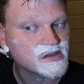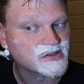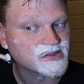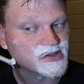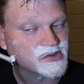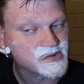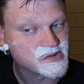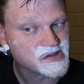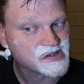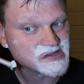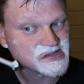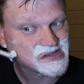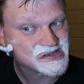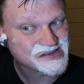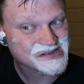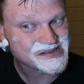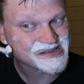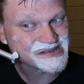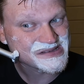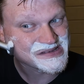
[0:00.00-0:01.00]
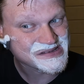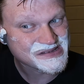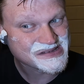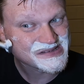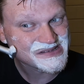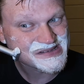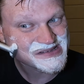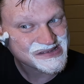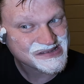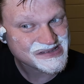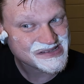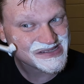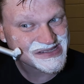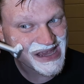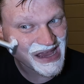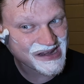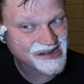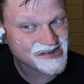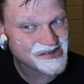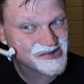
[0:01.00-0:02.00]
So it's a
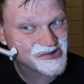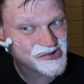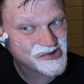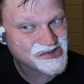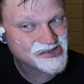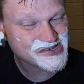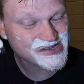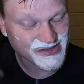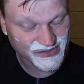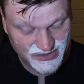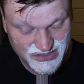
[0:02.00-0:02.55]
standard version.